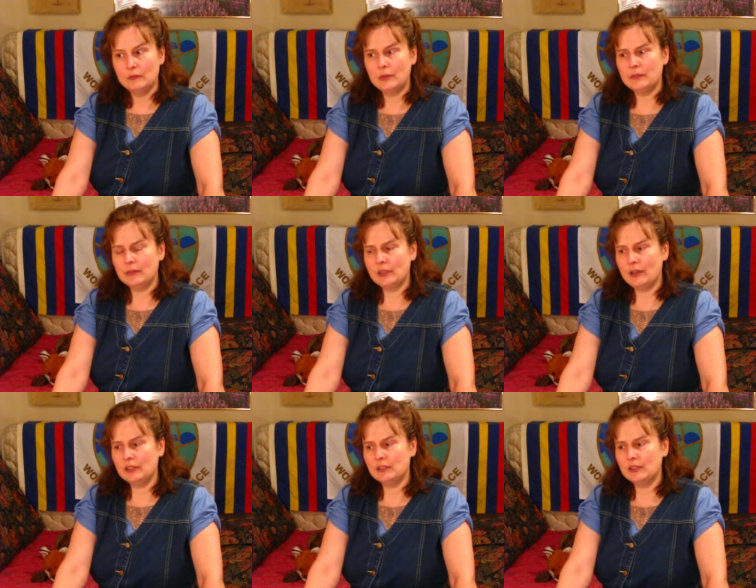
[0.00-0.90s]
with
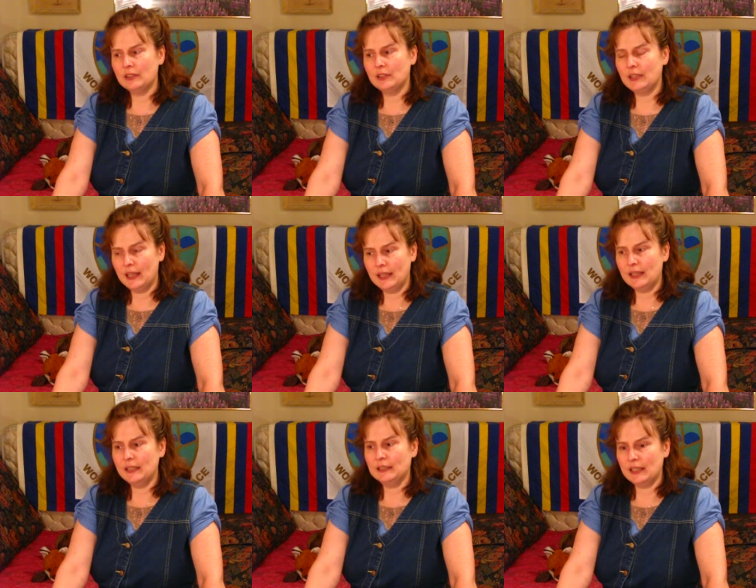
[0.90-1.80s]
regard to the
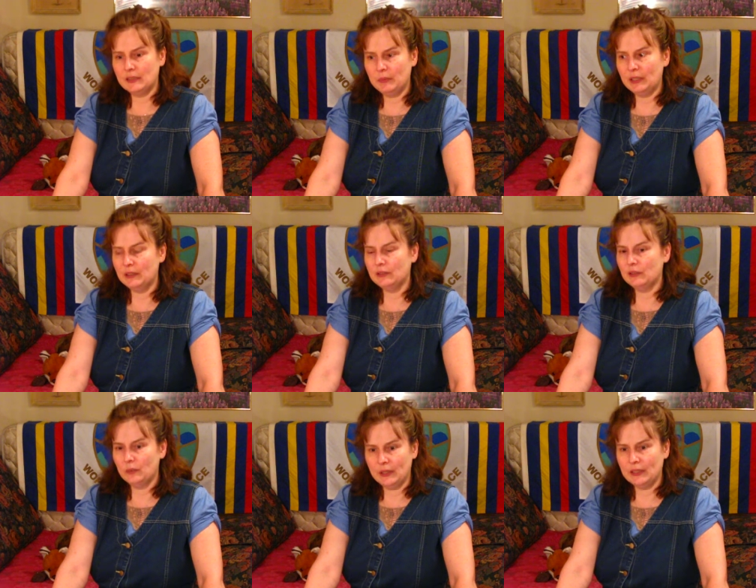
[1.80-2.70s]
gay, lesbian,
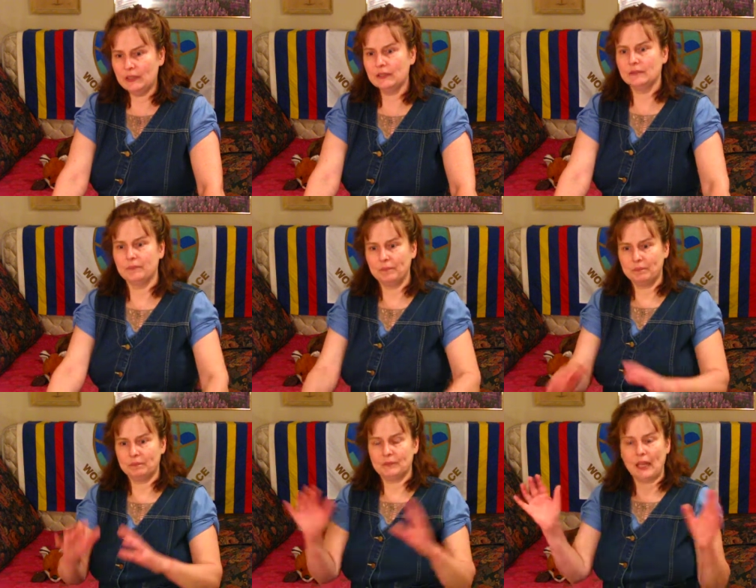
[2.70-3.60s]
queer,
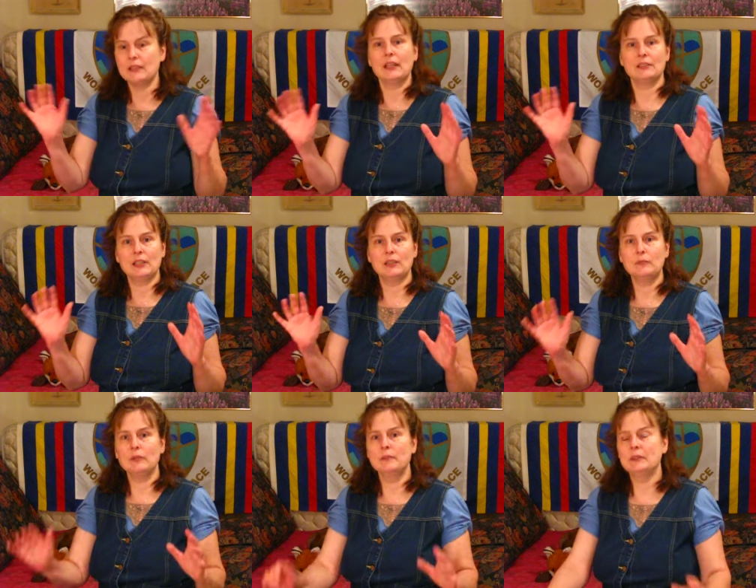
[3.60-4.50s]
that entire
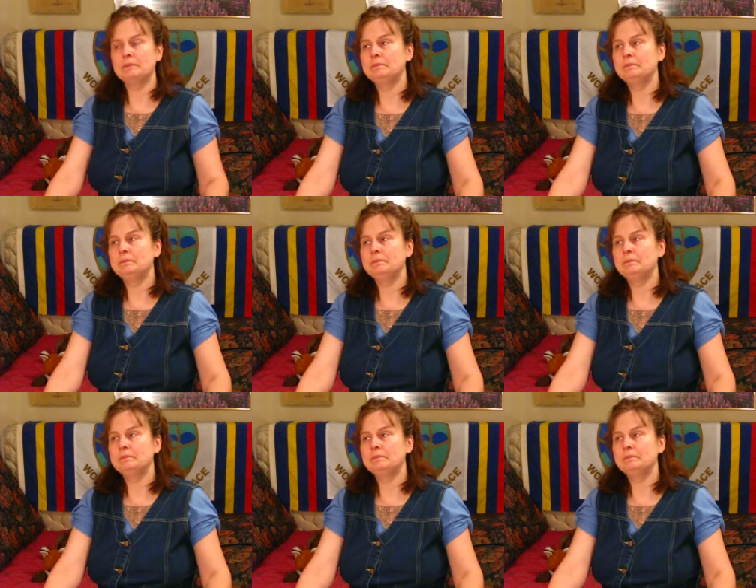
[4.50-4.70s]
movement,